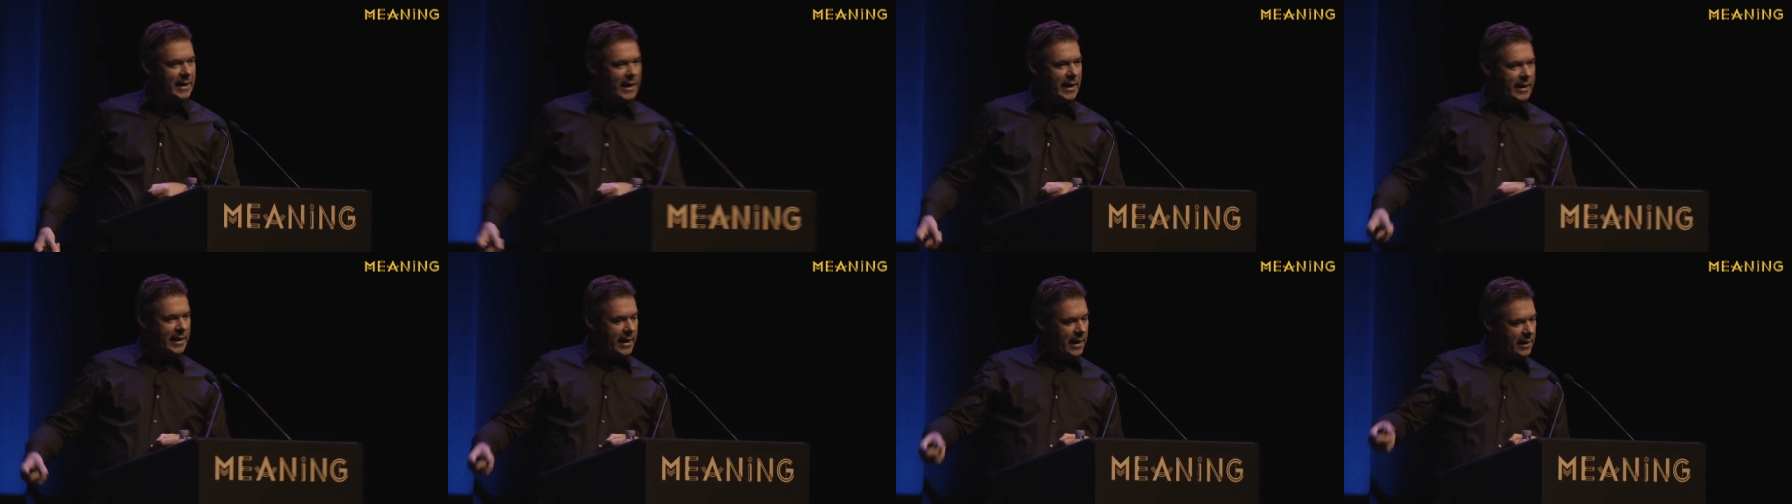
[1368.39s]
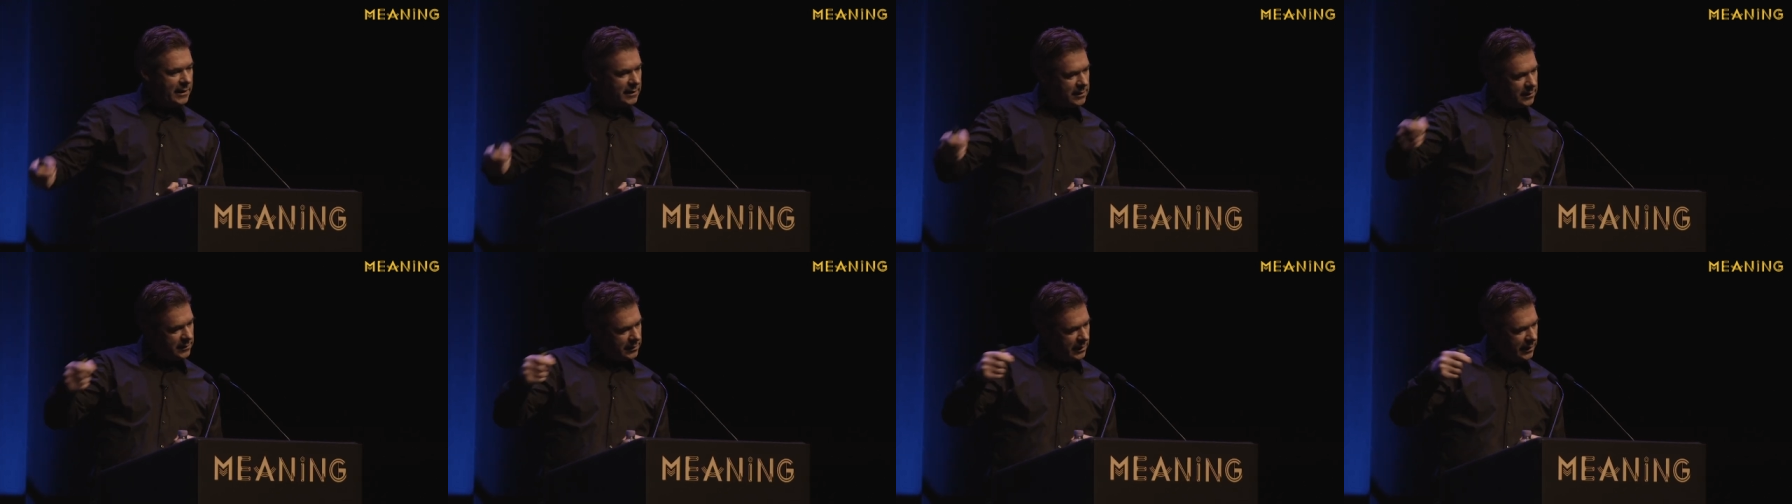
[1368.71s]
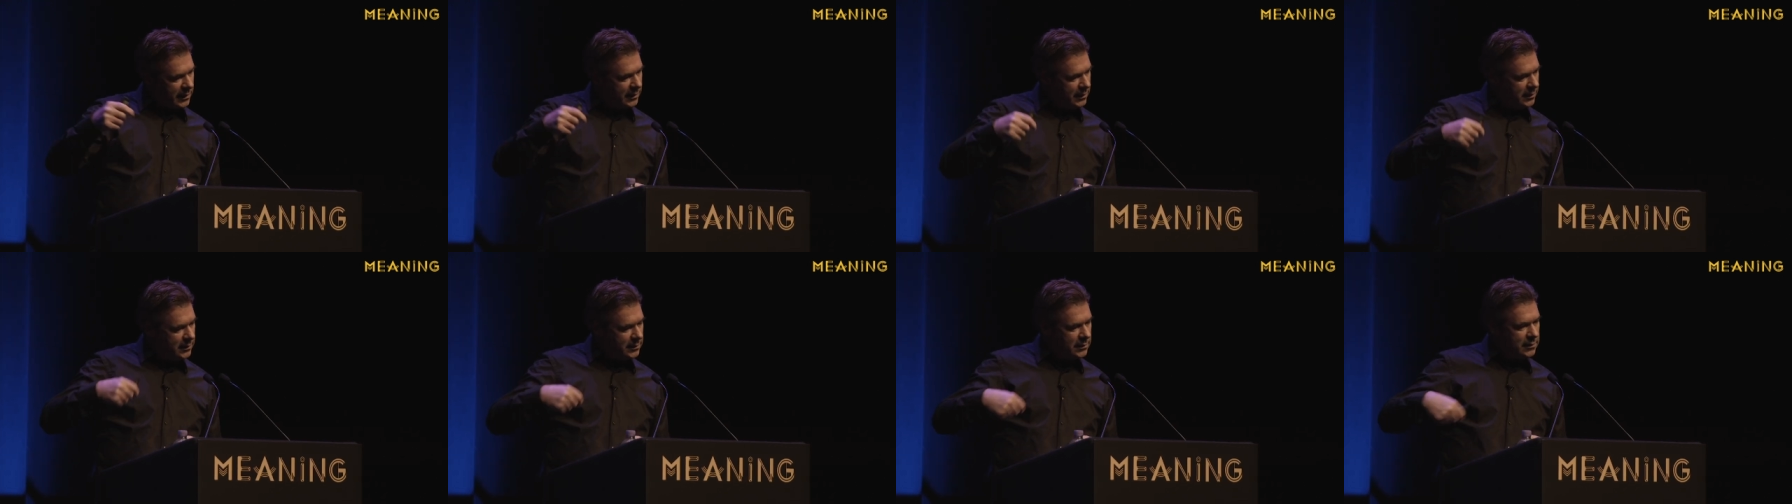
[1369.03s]
and they, had to,
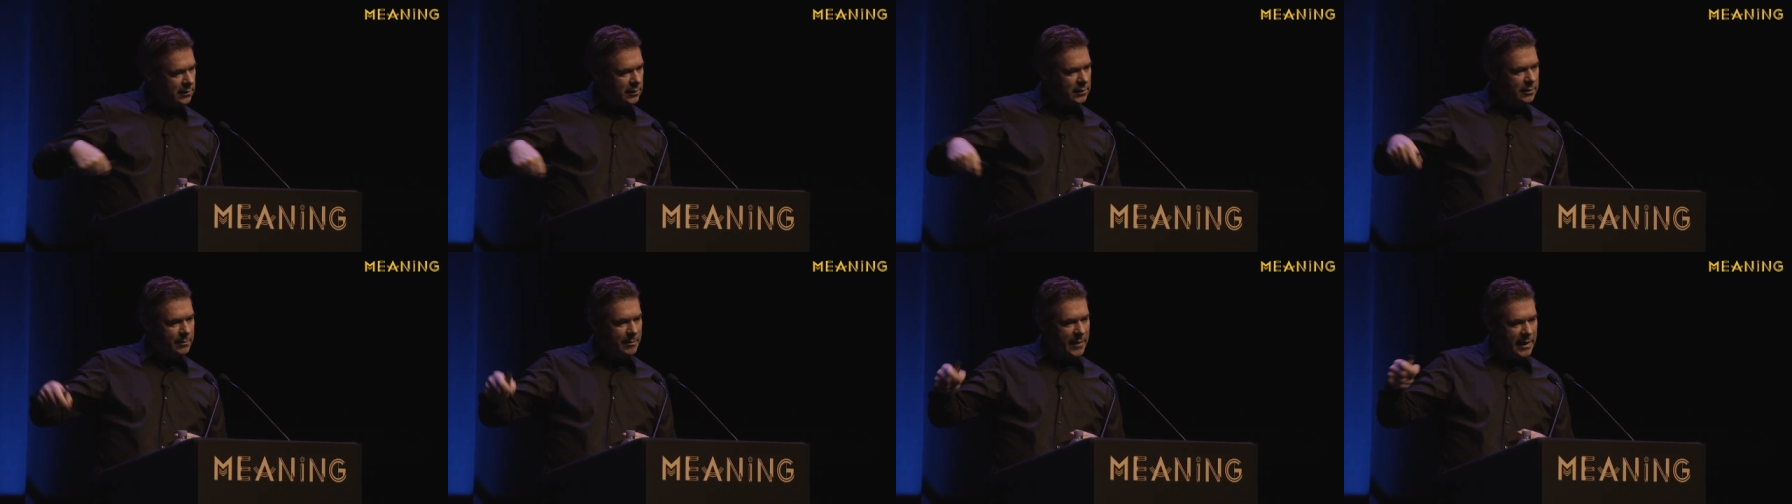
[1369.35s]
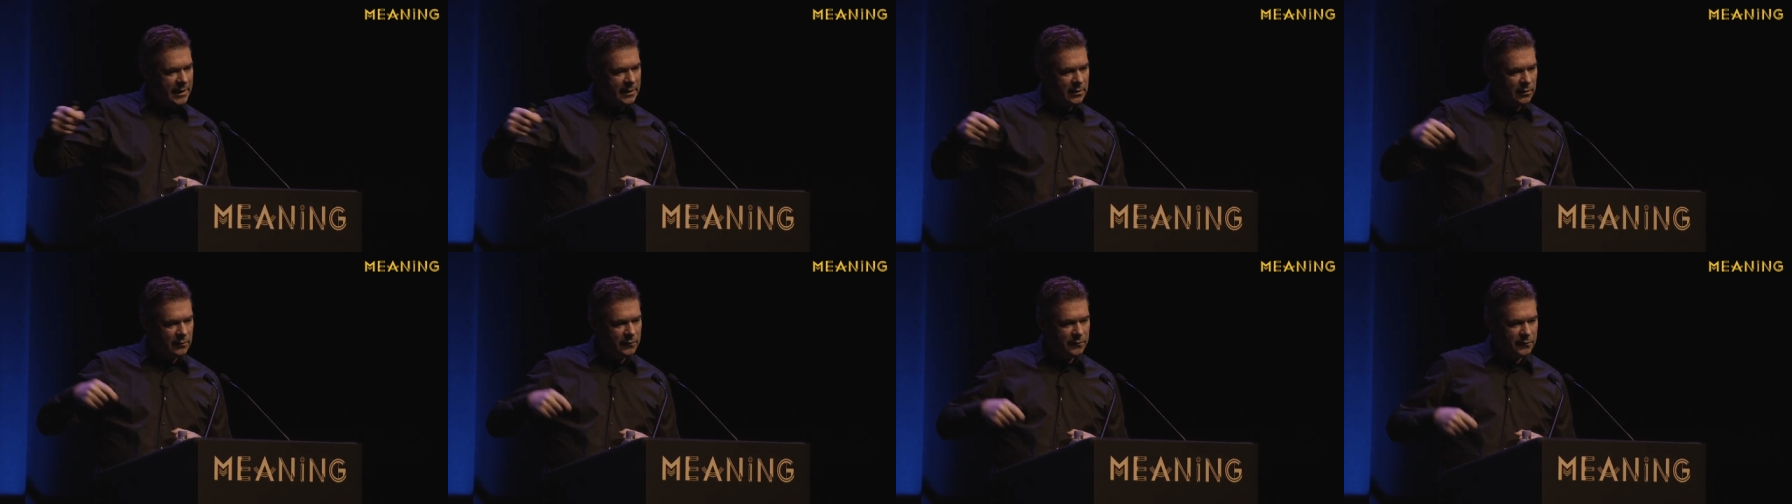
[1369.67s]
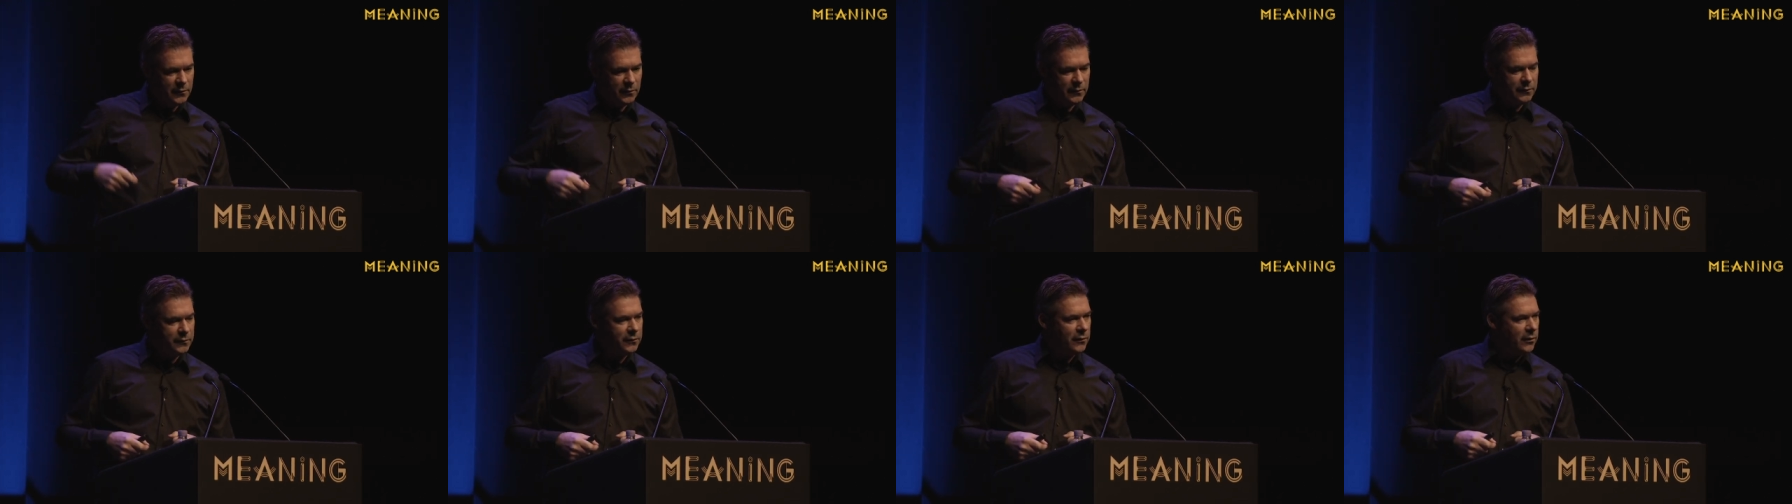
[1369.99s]
they got a medal
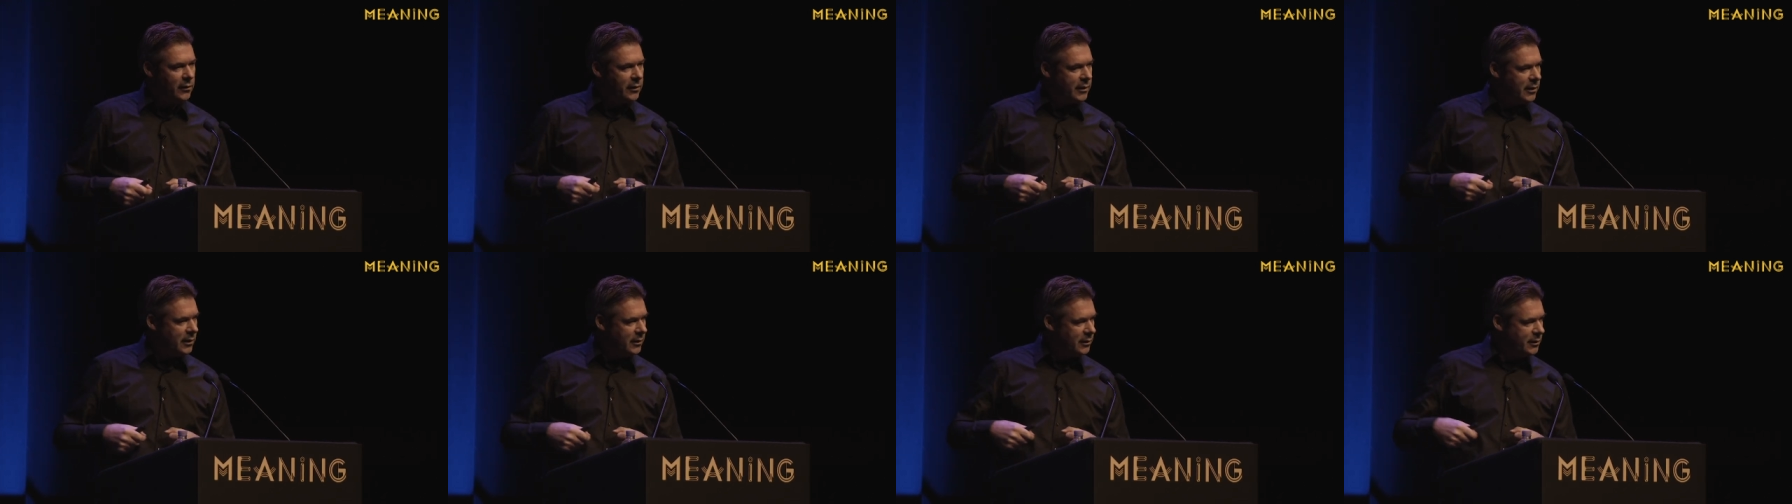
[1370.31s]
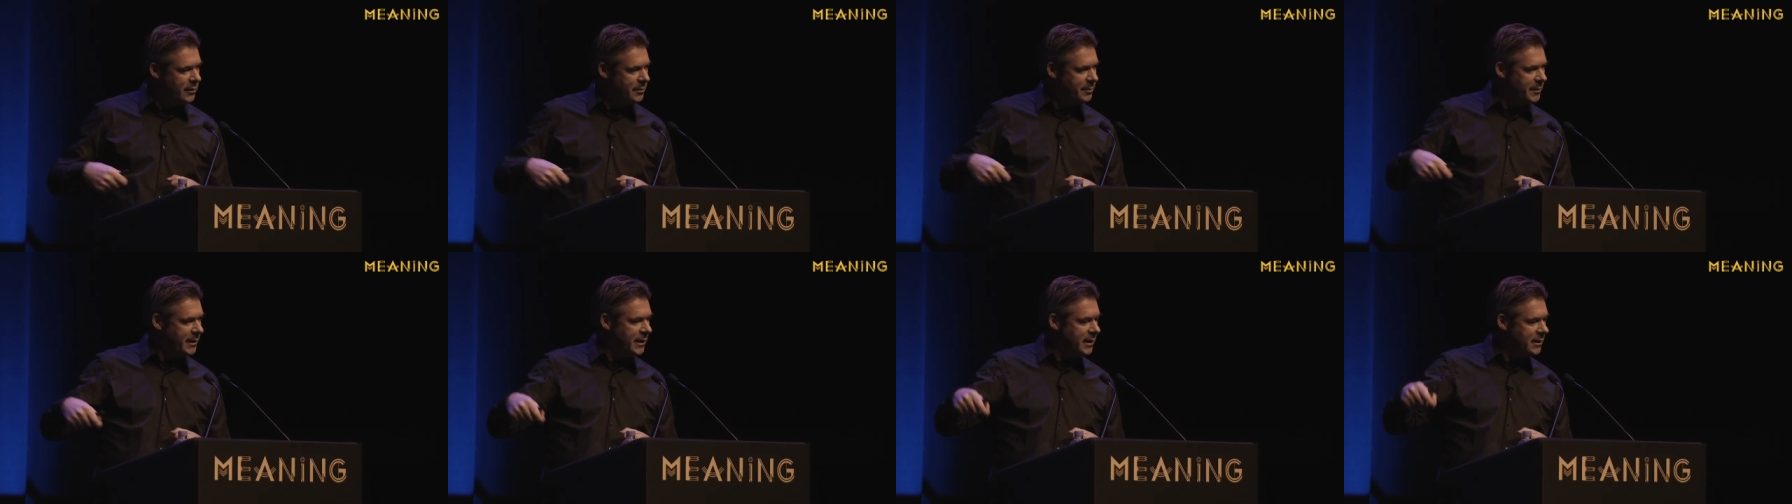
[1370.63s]
for 400